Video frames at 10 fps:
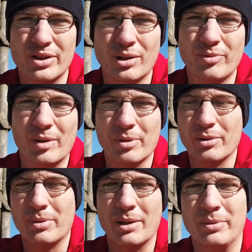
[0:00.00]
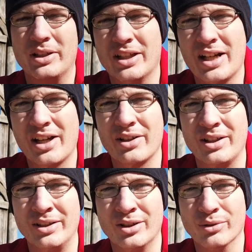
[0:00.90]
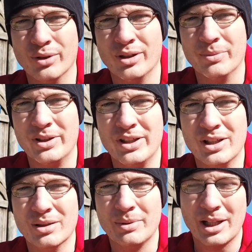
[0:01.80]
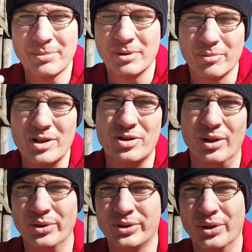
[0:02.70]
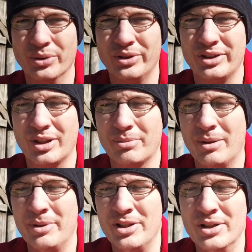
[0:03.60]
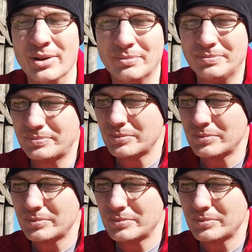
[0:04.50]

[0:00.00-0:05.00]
and hopefully I'm going to be able to get out and go running with them and help them reach those goals this upcoming year.